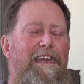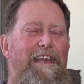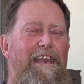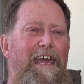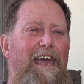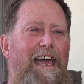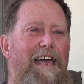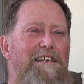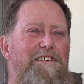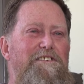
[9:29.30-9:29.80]
It
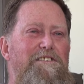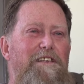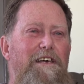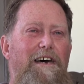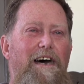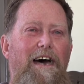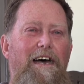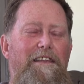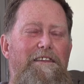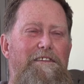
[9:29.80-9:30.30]
has
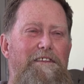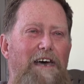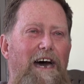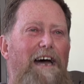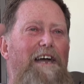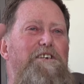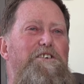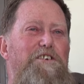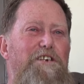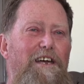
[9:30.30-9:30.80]
the
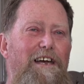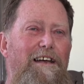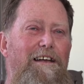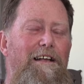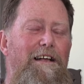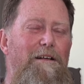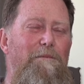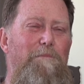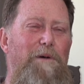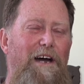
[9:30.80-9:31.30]
dasha
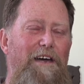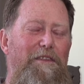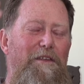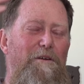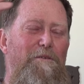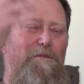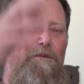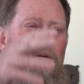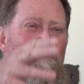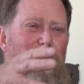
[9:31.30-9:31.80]
by
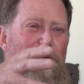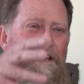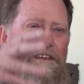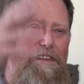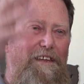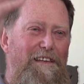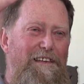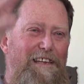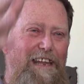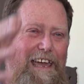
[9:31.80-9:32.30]

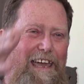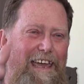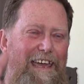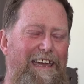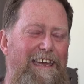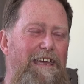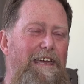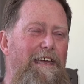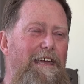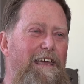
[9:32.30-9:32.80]
the
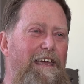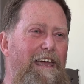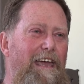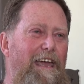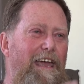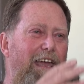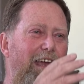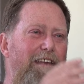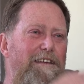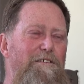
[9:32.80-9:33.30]
lake.
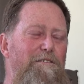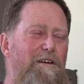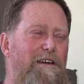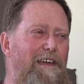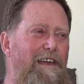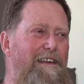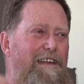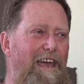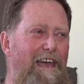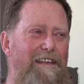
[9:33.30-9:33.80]
And you
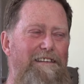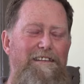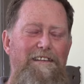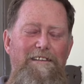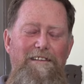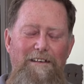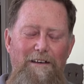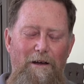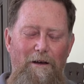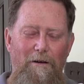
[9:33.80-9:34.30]
could get,
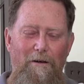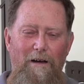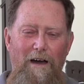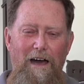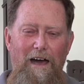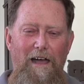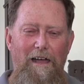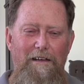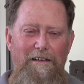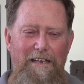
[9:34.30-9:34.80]
you know,
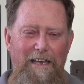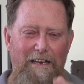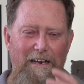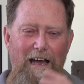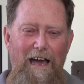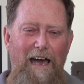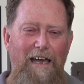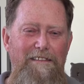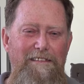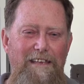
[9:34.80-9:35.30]
get
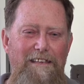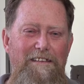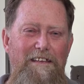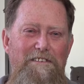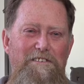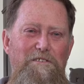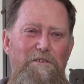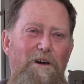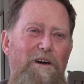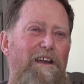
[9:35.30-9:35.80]
hot in the
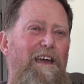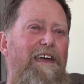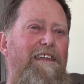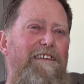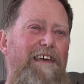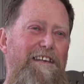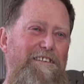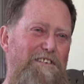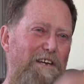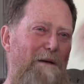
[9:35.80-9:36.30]
sauna
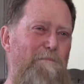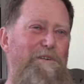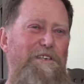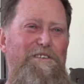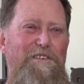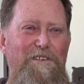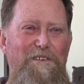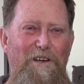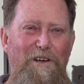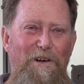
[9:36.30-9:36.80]
and then jump
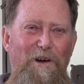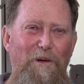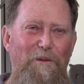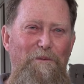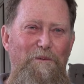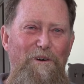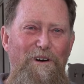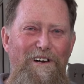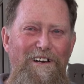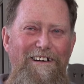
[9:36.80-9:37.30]
into the cold
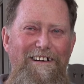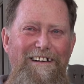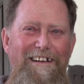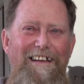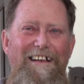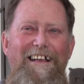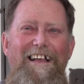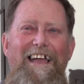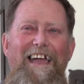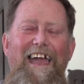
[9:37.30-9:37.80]
water.
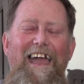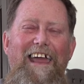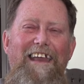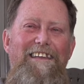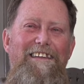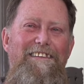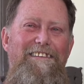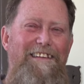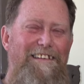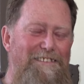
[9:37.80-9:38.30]

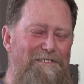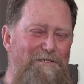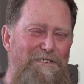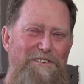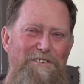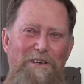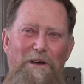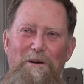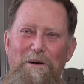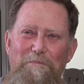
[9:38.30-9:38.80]
And this was
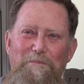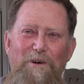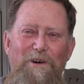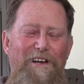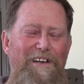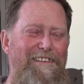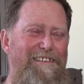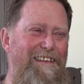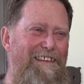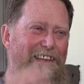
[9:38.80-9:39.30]
so
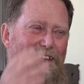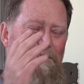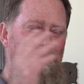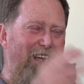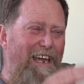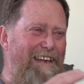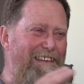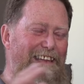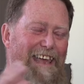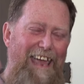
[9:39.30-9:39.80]
important to them.
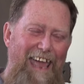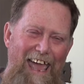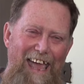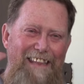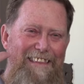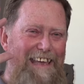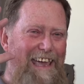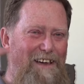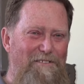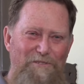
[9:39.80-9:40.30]
Like they
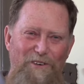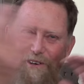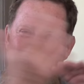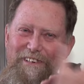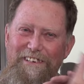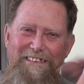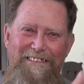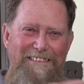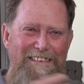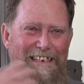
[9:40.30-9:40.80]
had to have all
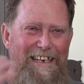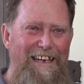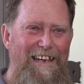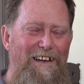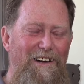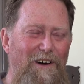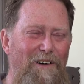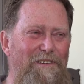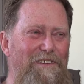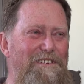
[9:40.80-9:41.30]
these
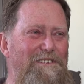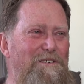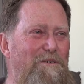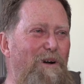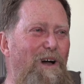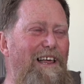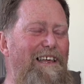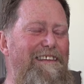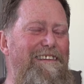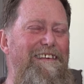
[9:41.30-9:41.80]

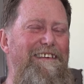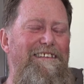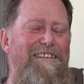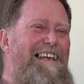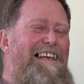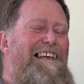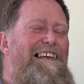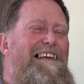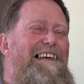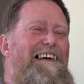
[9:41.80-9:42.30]
qualities.
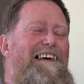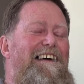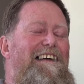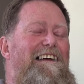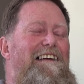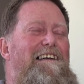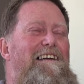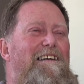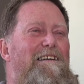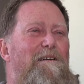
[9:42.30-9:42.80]

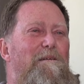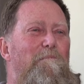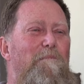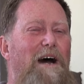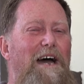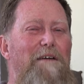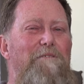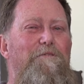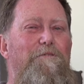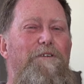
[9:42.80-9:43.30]

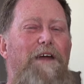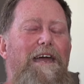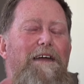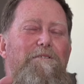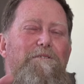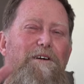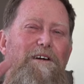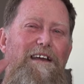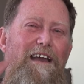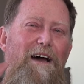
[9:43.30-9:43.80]
My
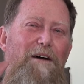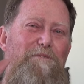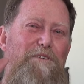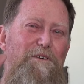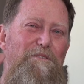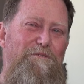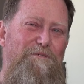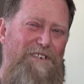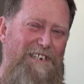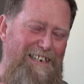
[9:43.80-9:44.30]
favorite of
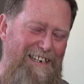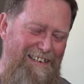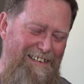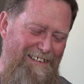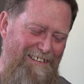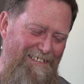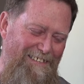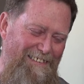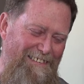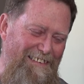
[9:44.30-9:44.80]
your
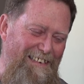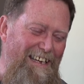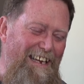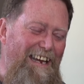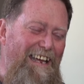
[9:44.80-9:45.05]
videos